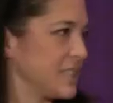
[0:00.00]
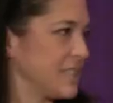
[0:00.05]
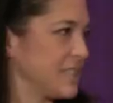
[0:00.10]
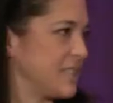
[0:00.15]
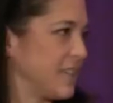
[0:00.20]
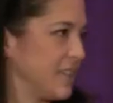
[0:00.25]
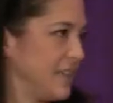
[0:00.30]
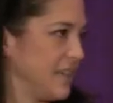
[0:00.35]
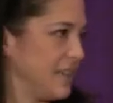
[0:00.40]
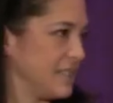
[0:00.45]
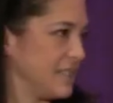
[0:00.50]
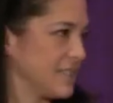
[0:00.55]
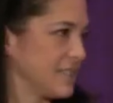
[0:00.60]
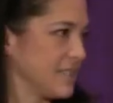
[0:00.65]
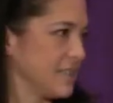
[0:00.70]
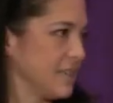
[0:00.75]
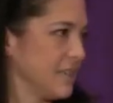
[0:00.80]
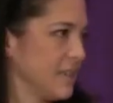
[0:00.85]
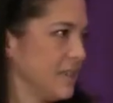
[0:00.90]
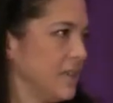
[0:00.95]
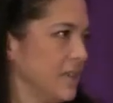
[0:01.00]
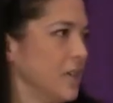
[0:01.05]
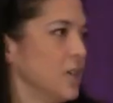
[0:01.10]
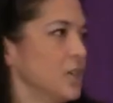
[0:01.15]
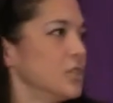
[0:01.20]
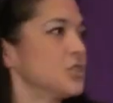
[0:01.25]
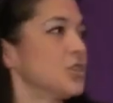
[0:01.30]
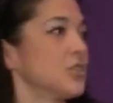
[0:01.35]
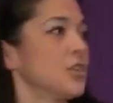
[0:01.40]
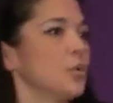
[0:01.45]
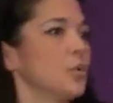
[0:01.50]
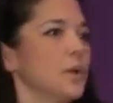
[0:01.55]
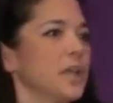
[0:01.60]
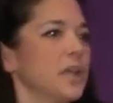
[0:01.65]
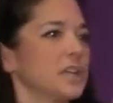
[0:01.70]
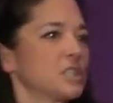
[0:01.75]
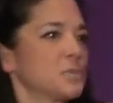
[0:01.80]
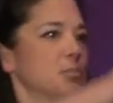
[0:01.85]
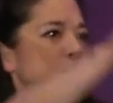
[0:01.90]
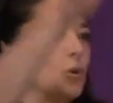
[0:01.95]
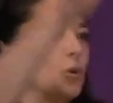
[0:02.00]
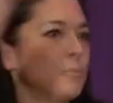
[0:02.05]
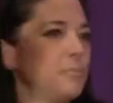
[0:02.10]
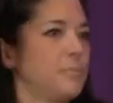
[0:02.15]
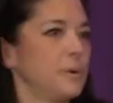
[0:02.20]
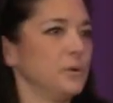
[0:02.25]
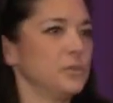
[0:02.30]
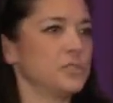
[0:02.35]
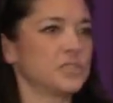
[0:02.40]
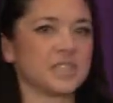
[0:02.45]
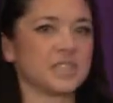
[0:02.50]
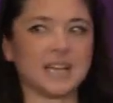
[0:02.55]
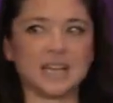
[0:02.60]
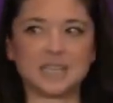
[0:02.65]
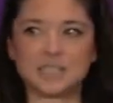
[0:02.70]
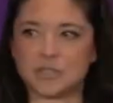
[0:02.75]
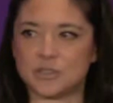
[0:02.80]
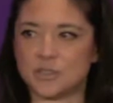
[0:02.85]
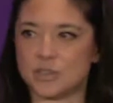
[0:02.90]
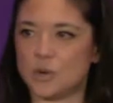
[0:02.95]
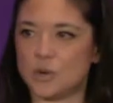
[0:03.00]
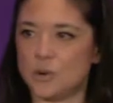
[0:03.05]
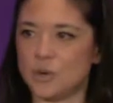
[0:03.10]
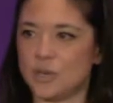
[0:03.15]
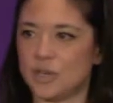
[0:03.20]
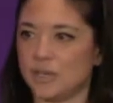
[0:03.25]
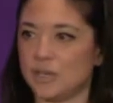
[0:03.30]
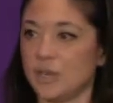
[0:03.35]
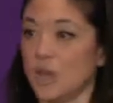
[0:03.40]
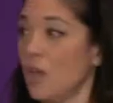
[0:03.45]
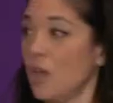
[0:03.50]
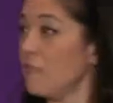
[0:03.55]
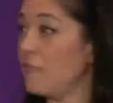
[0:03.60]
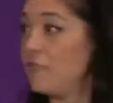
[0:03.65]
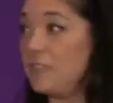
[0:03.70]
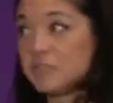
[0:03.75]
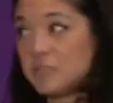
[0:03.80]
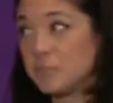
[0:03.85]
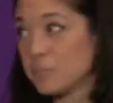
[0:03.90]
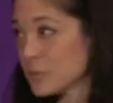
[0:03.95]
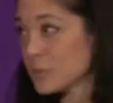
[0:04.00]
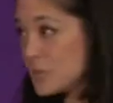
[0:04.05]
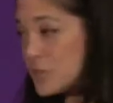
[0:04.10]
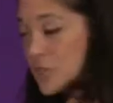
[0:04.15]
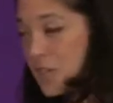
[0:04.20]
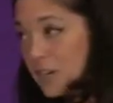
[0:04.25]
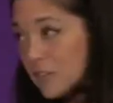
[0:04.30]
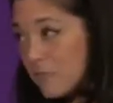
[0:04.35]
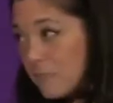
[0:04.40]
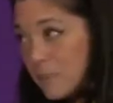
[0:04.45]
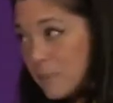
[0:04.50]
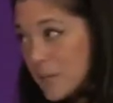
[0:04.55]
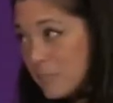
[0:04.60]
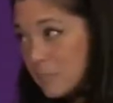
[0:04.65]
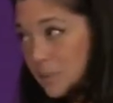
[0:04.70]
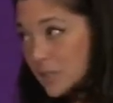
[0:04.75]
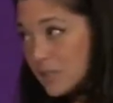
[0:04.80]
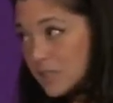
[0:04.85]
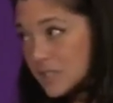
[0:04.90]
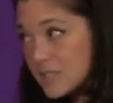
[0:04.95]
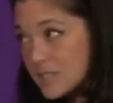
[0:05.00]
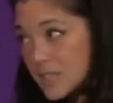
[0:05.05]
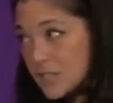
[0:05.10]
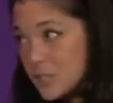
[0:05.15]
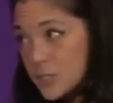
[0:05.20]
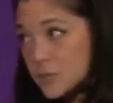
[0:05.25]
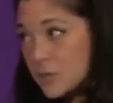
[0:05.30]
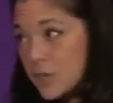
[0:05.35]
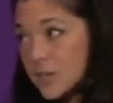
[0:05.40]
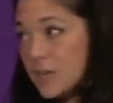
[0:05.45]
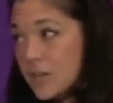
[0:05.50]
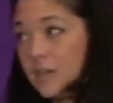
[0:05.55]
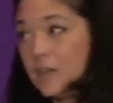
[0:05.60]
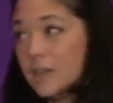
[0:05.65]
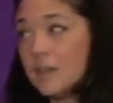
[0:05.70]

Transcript: studies so that we explore both sides of the coin. 50% of people in this country